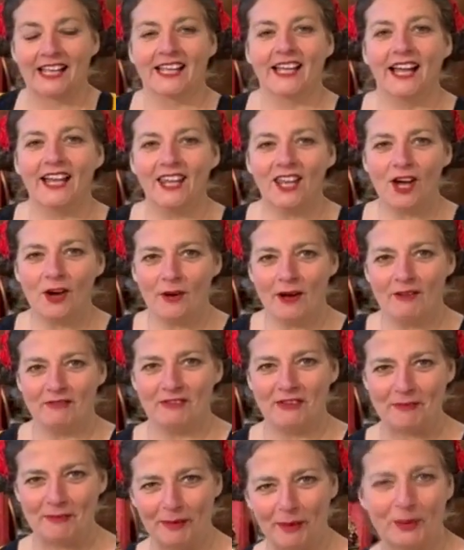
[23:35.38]
Hello,
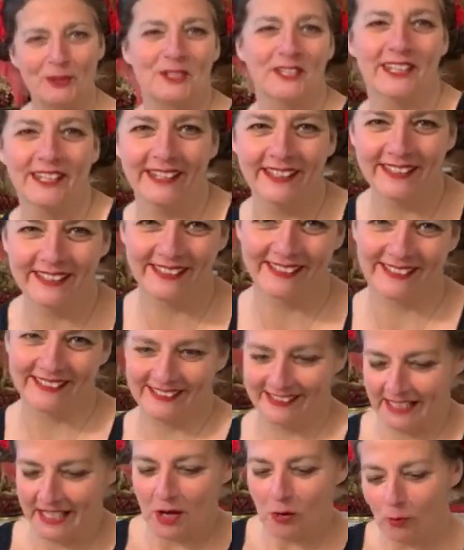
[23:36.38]
everybody.
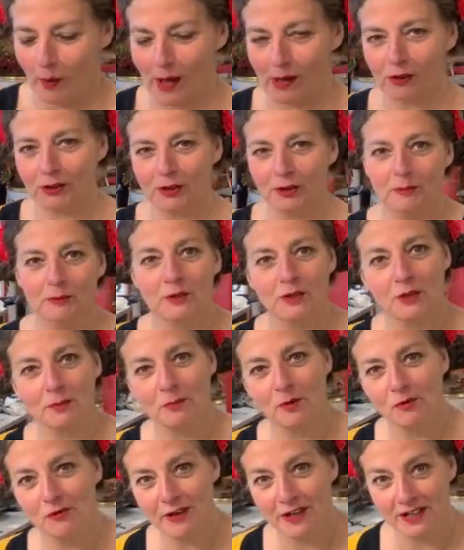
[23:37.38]
Welcome to
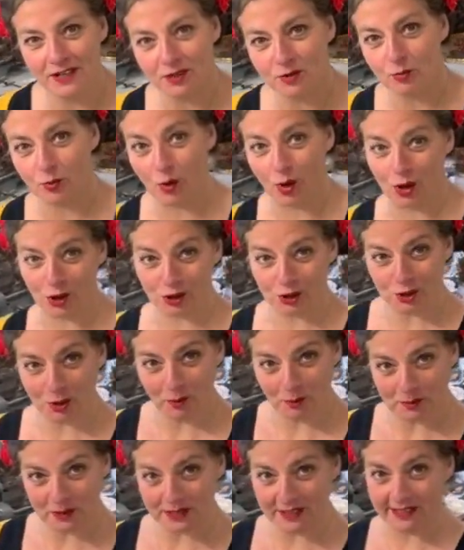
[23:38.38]
Maria's
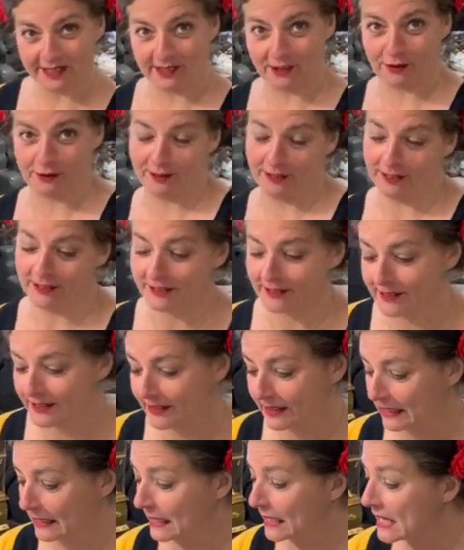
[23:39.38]
Workshop Secrets.
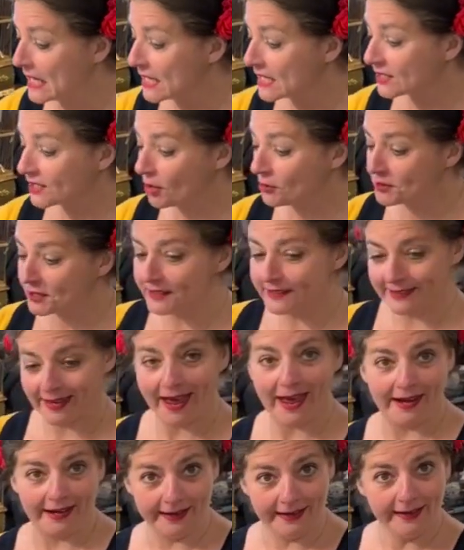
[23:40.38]
So
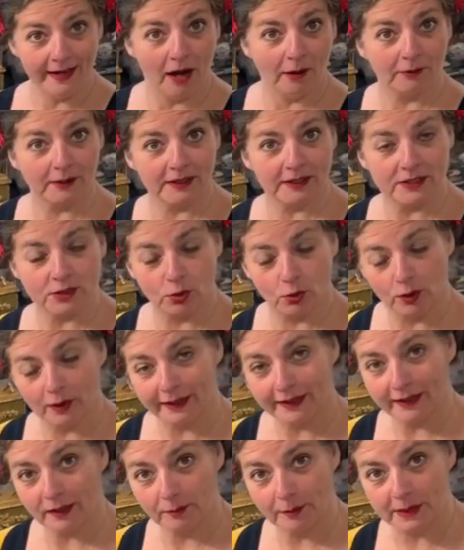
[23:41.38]
today I'm going to talk a
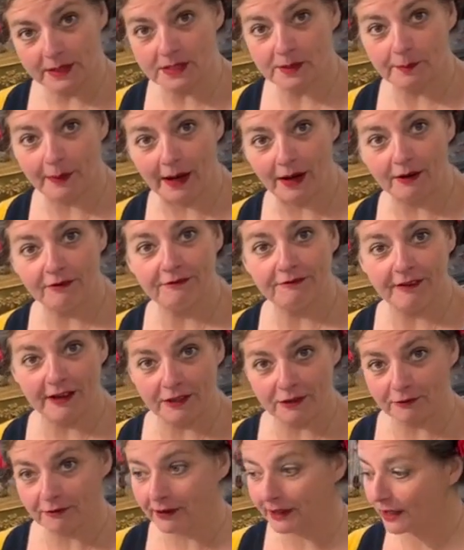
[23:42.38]
little bit about
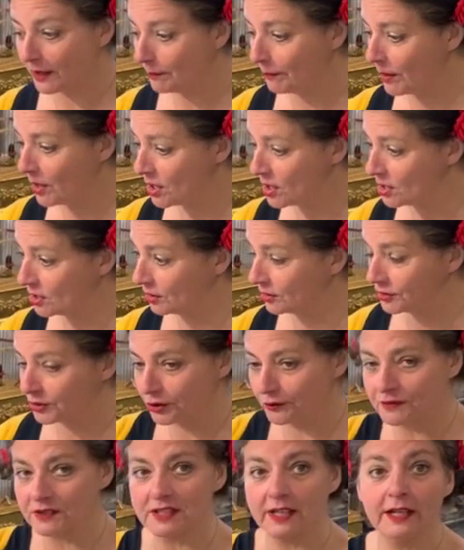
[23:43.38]
feathering a bird.
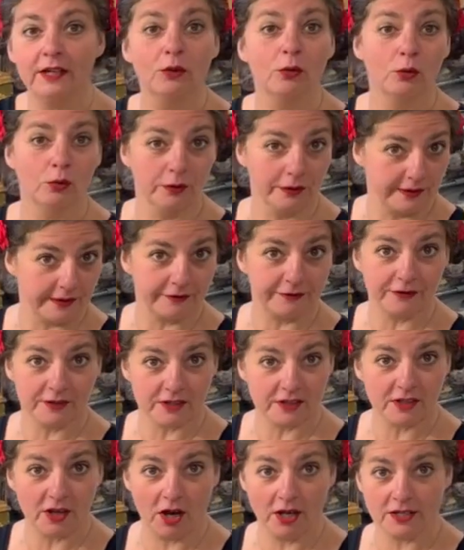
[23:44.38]
You've seen all the
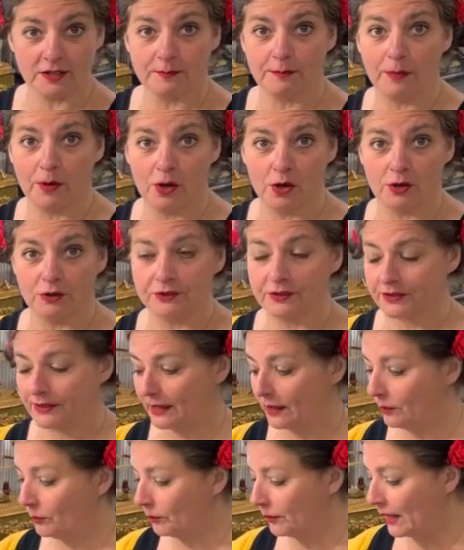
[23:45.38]
different sized birds
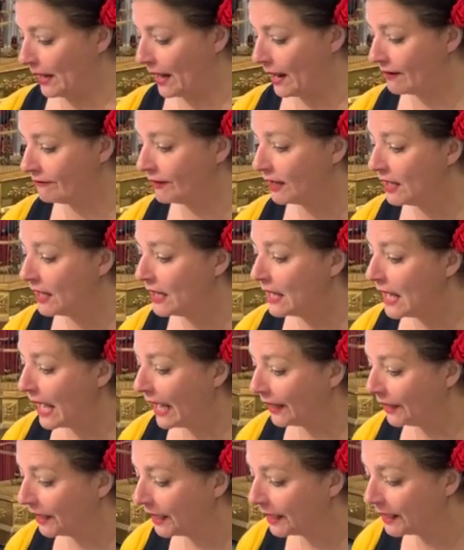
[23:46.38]
that we have
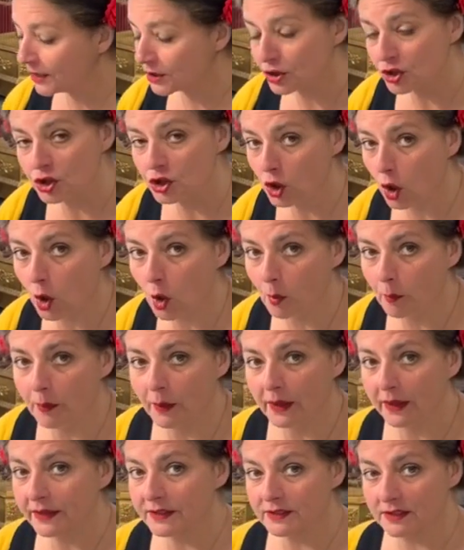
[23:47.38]
and each job
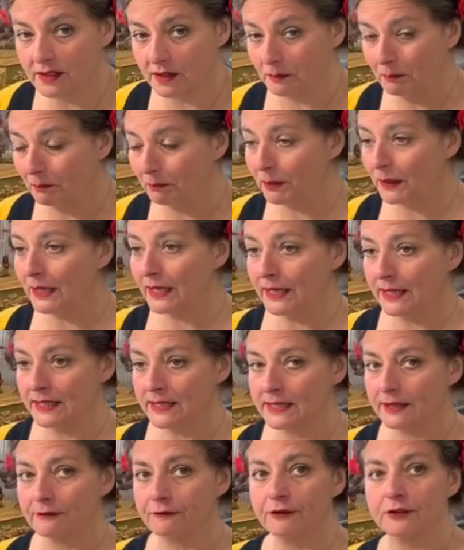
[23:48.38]
is completely
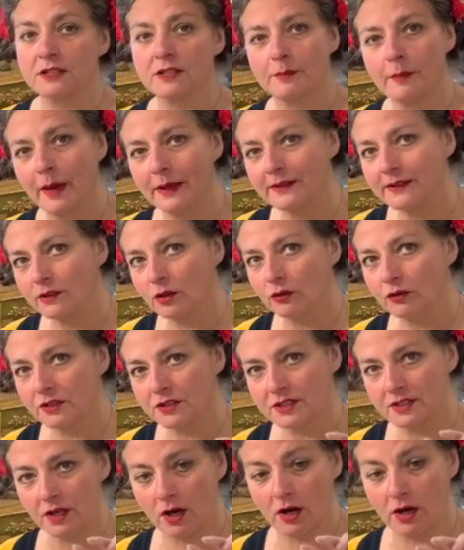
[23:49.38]
different depending on the
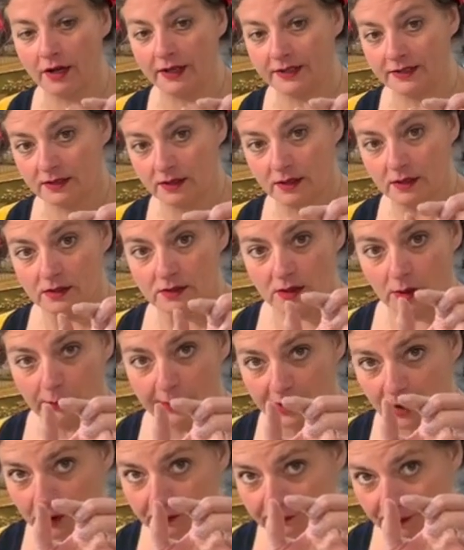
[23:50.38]
size so we
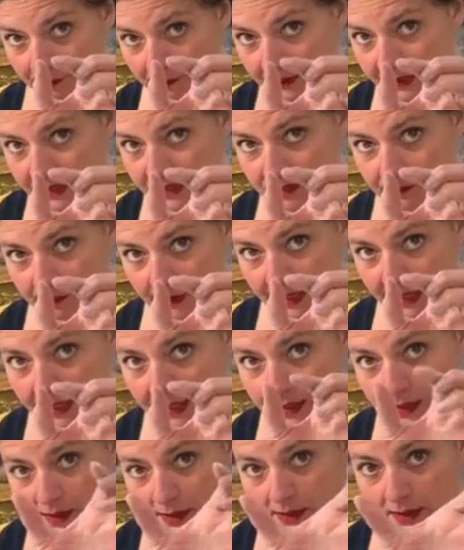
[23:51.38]
go from this
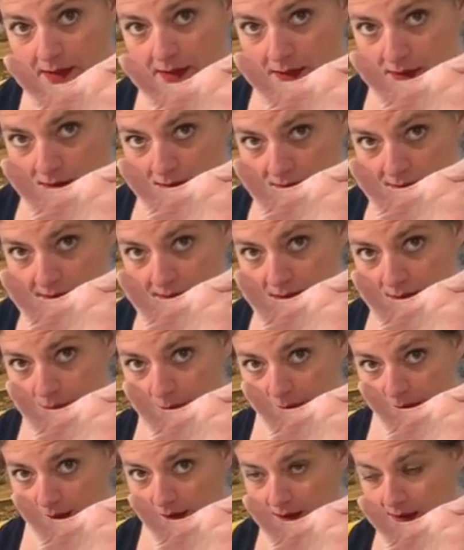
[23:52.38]
big to this
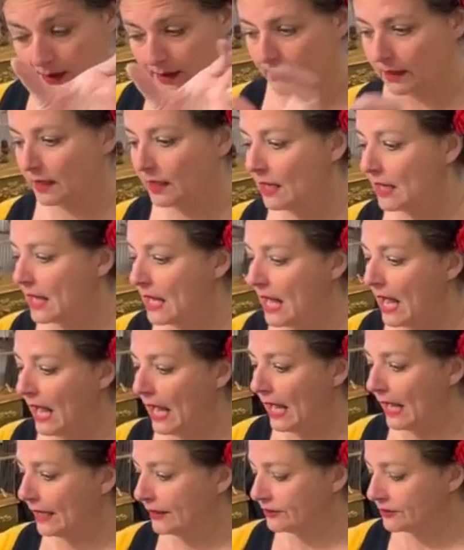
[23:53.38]
big.
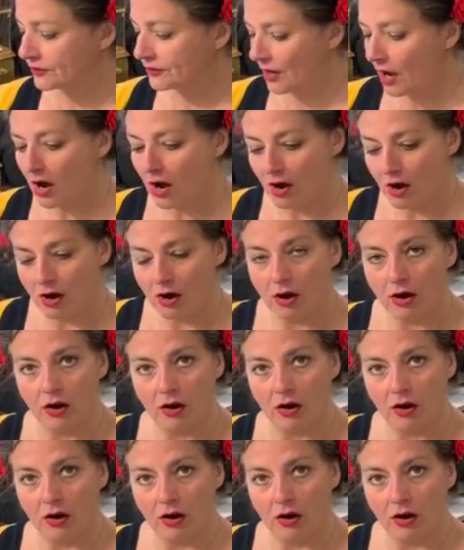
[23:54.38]
And a lot of people